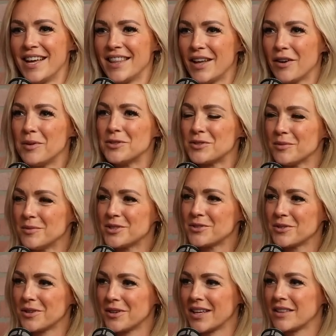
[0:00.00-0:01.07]
That would be so much
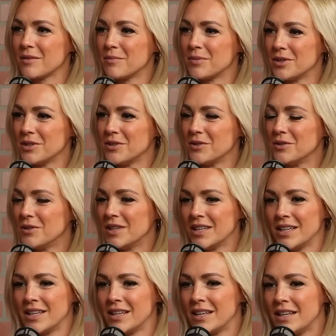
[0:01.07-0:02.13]
cooler. Like the Purdue,
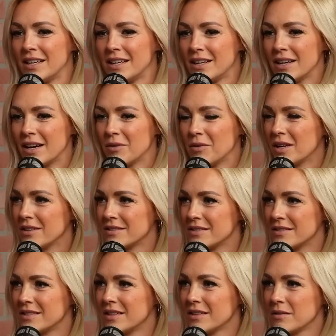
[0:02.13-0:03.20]
what else
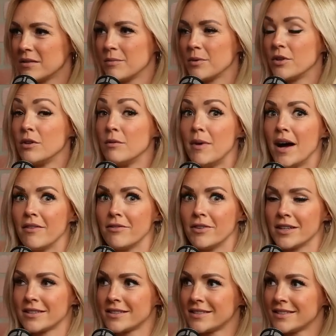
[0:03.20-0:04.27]
is there? The Purdue
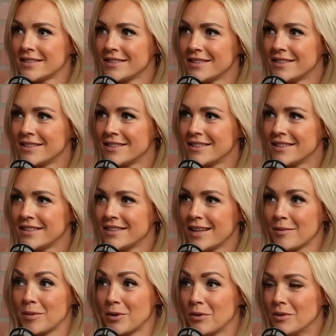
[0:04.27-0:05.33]
Mavericks.
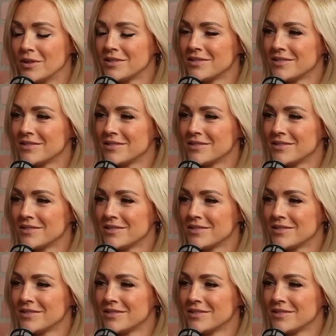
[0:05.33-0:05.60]
That'd be cool.